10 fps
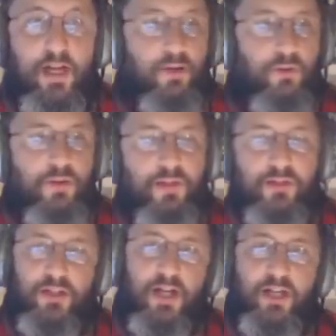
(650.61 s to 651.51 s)
Hey, we
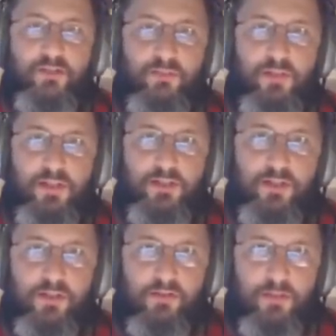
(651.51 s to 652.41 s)
picked a guy to
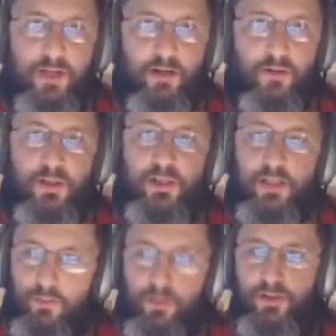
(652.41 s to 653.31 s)
replace Romero.
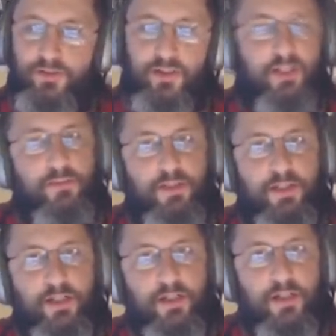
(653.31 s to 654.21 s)
We're going to stick him
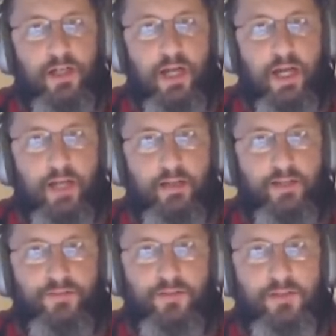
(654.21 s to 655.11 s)
in here, and
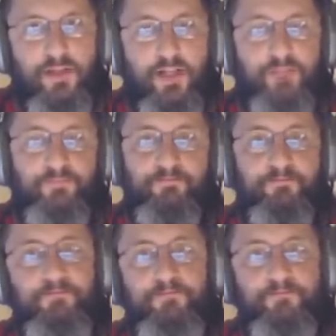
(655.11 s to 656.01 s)
that's going to be that.
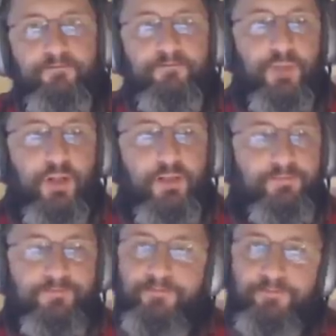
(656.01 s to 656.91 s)
Sorry.
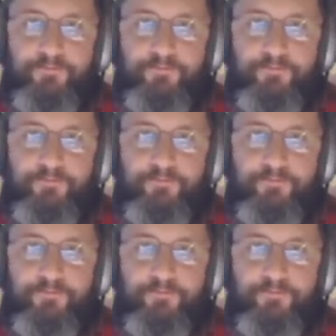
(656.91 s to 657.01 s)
